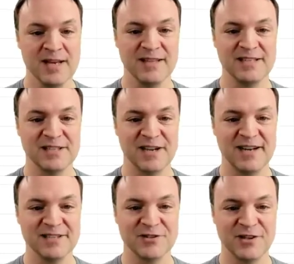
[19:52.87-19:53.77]
This is going to
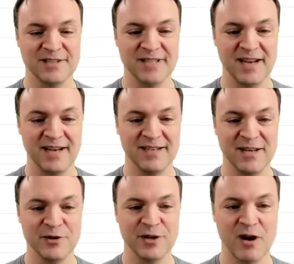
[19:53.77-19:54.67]
insert
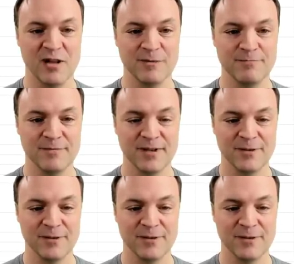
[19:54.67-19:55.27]
another column